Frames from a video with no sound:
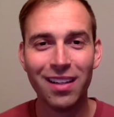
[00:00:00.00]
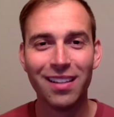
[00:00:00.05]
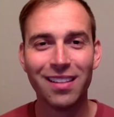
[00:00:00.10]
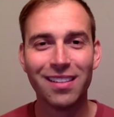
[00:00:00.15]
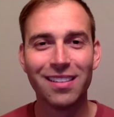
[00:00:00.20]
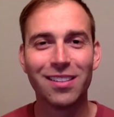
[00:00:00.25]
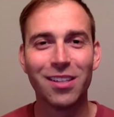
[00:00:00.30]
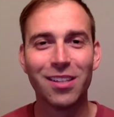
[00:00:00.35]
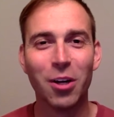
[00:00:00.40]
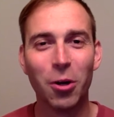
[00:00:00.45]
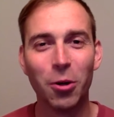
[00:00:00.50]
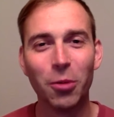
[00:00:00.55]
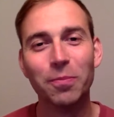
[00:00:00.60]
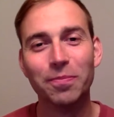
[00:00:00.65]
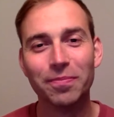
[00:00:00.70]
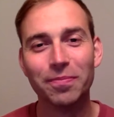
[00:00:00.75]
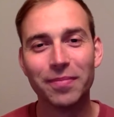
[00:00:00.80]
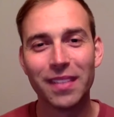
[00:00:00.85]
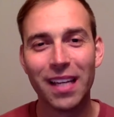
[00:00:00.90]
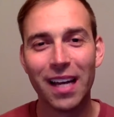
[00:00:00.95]
So,
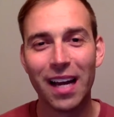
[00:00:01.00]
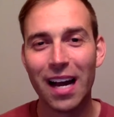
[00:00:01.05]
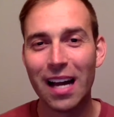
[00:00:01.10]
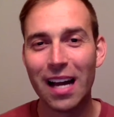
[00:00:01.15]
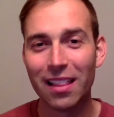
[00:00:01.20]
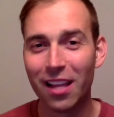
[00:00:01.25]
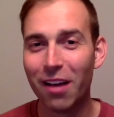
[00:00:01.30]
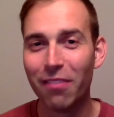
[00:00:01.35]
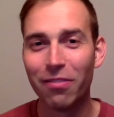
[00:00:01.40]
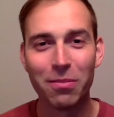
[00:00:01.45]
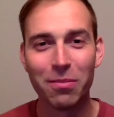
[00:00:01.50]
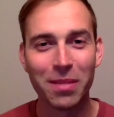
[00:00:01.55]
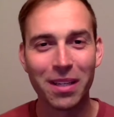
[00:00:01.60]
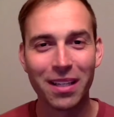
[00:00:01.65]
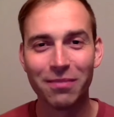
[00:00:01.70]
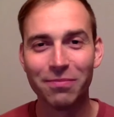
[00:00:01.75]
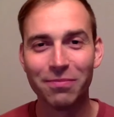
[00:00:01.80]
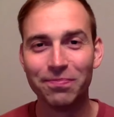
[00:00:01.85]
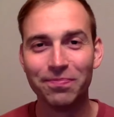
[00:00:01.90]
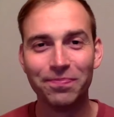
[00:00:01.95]
yeah, I love it, man.